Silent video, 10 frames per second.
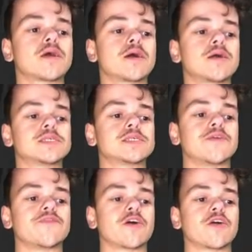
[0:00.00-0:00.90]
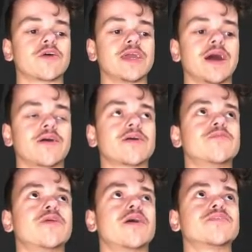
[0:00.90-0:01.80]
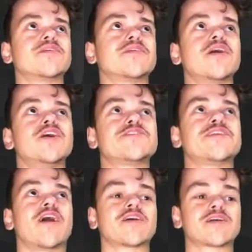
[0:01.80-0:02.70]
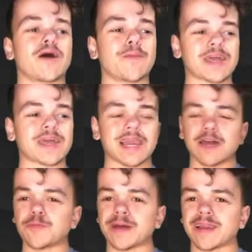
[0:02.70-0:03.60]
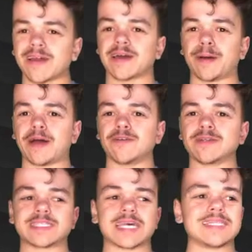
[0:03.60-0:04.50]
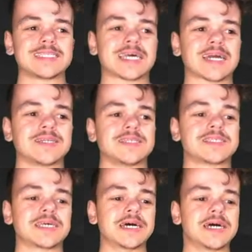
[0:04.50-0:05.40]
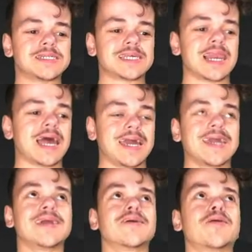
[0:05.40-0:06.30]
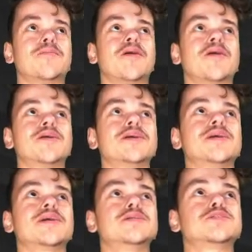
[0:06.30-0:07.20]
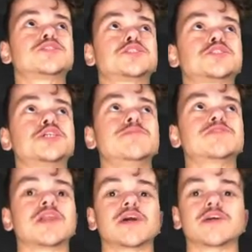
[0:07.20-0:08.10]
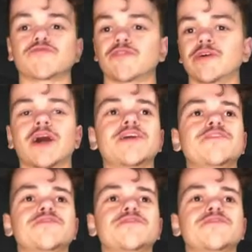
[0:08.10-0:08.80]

See if I got it right. Yeah, I got it right. I'm like a little bit like about 10 seconds delay on my stream to like real life.